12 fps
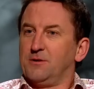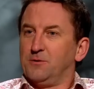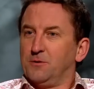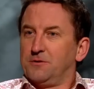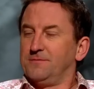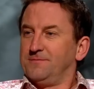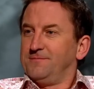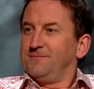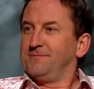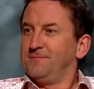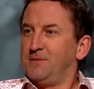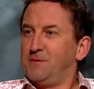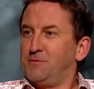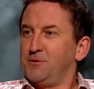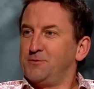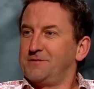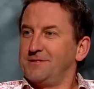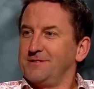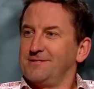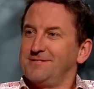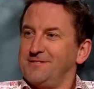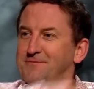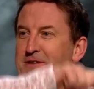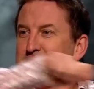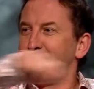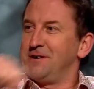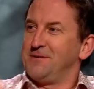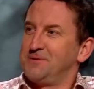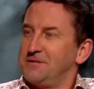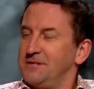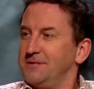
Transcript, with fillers: called? papoose things. No, right no, that